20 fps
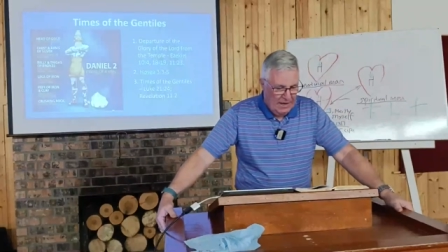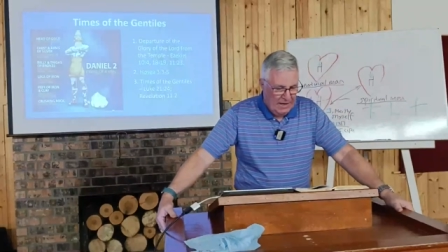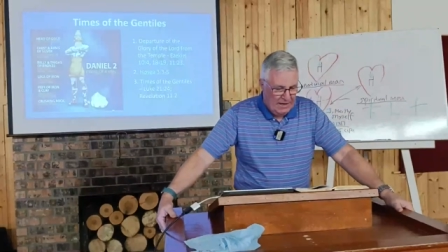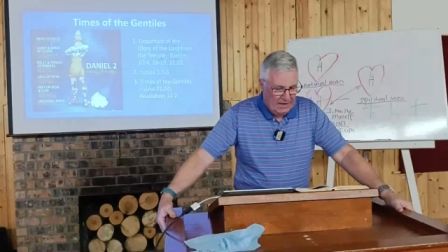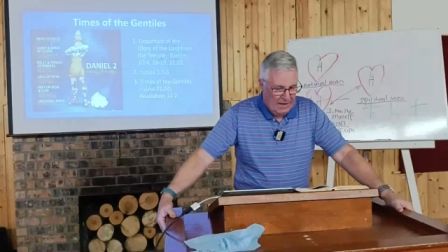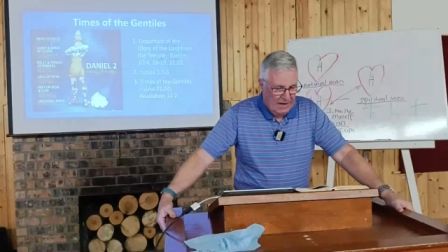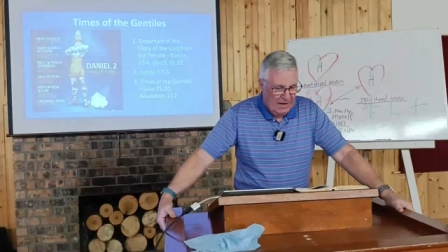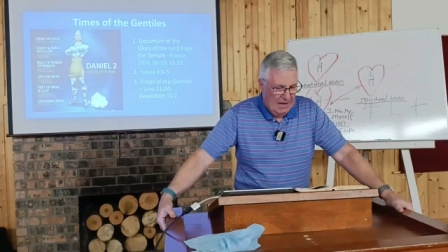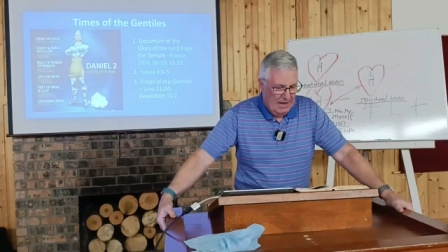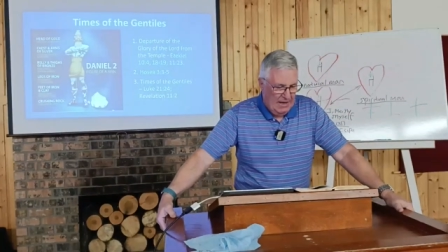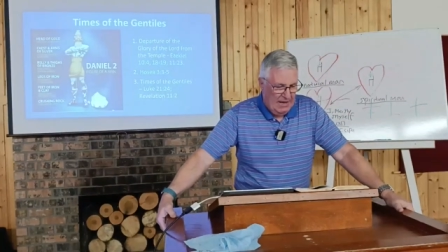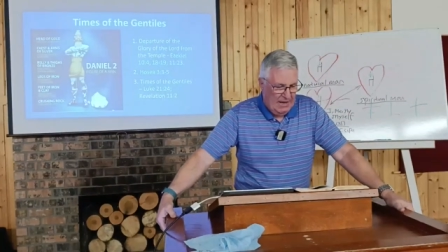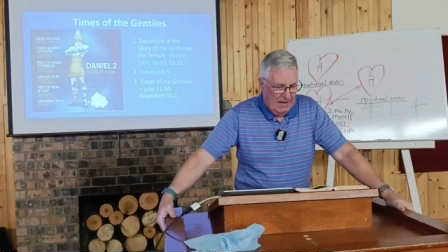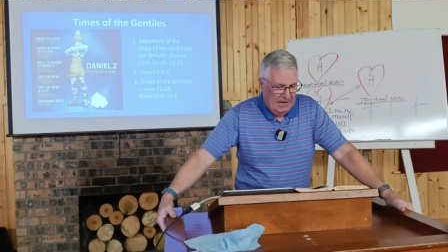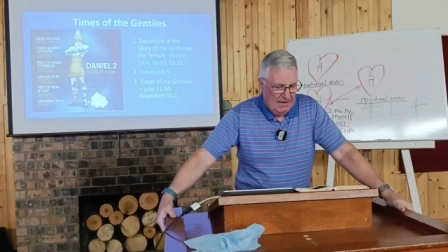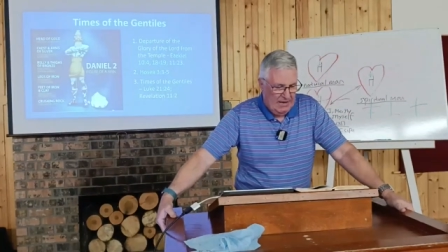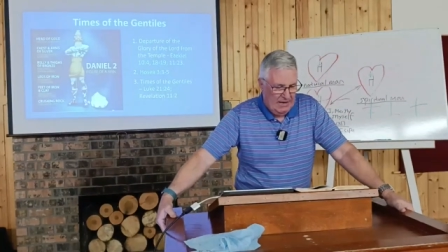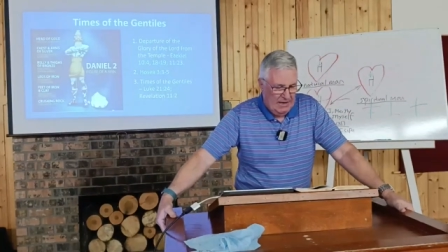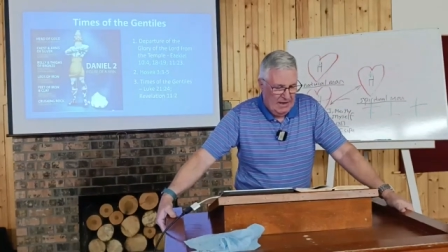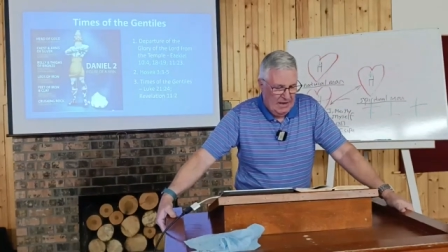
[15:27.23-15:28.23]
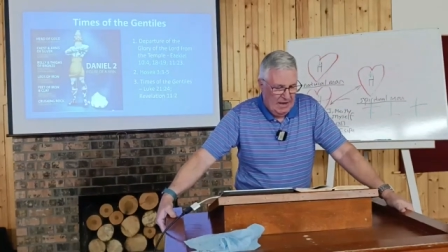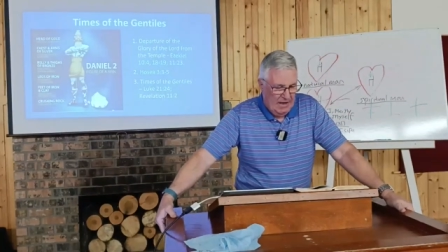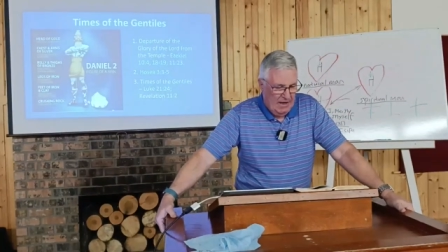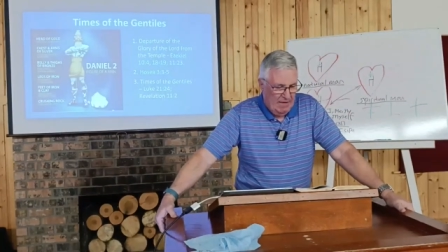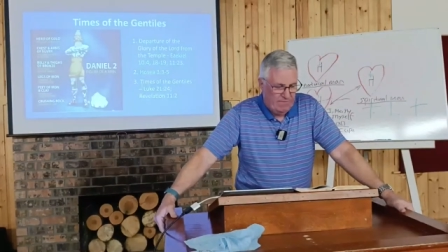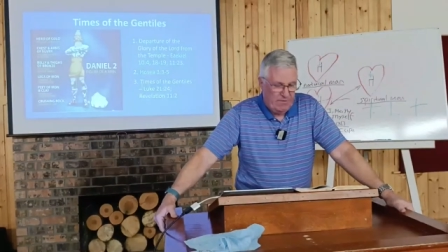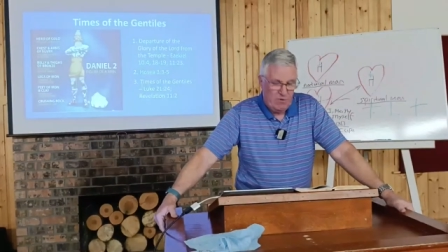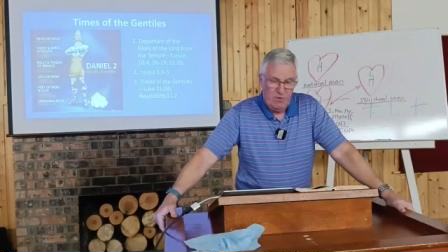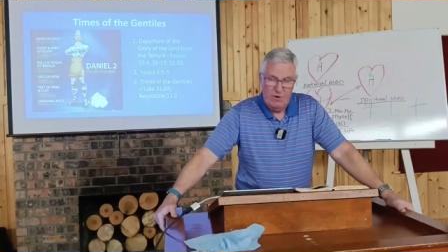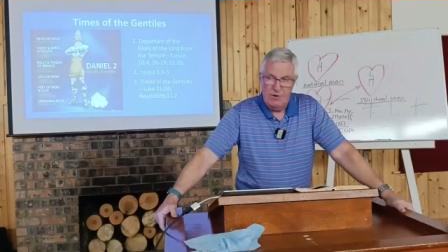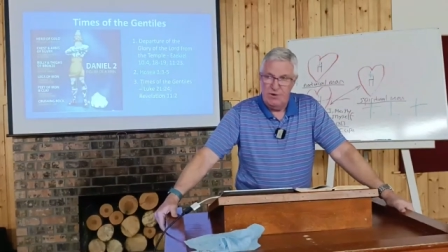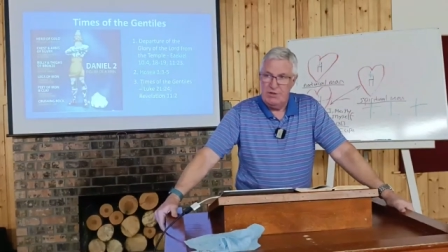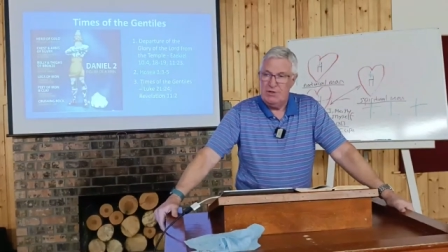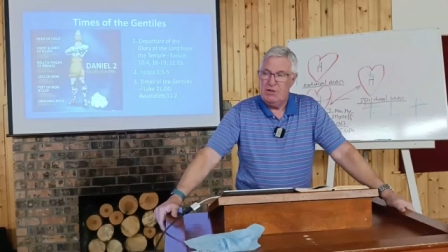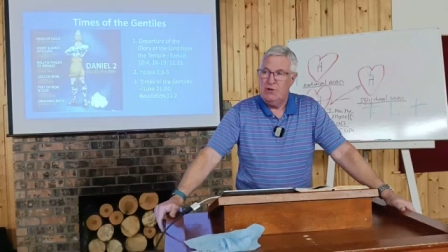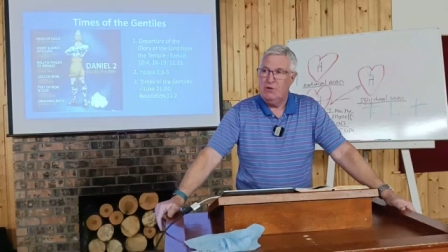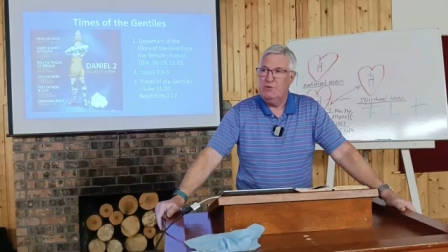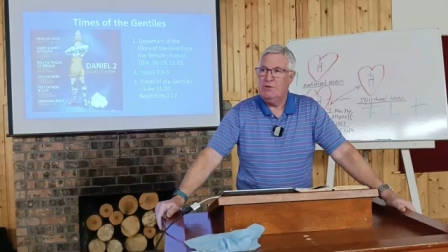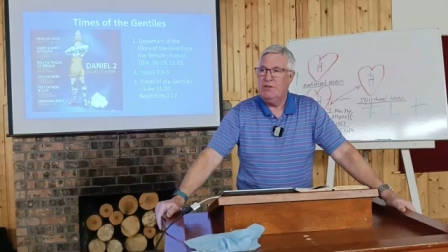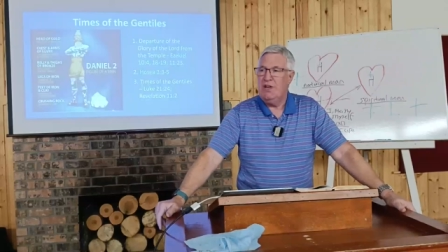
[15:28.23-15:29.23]
it, and uh, of course,
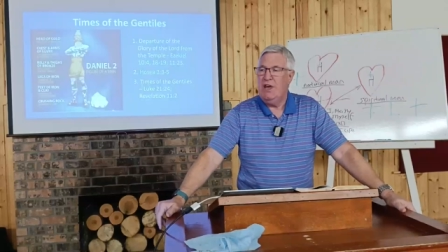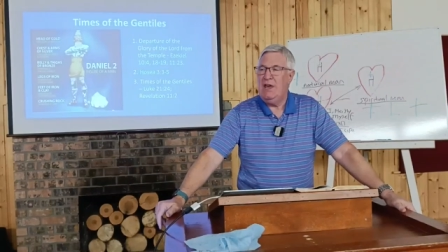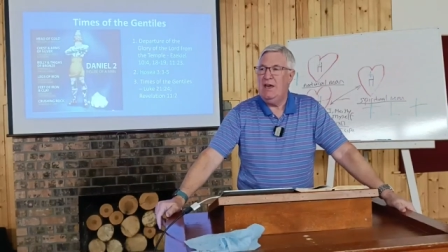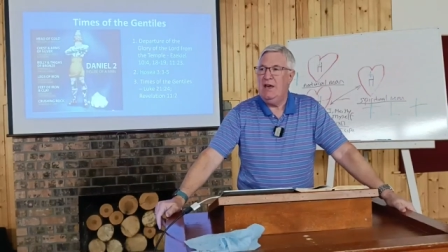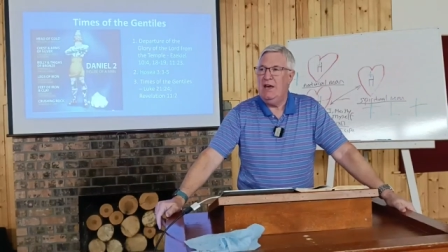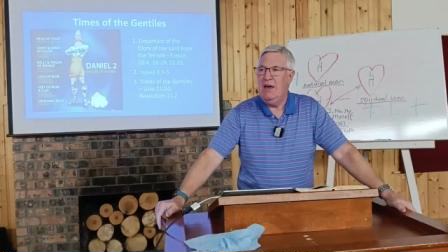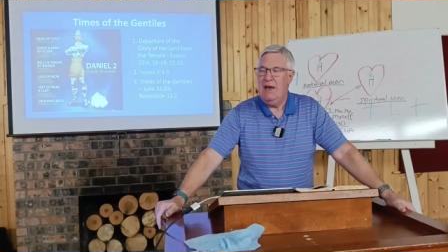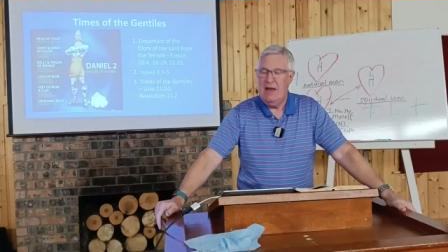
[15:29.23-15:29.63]
Hosea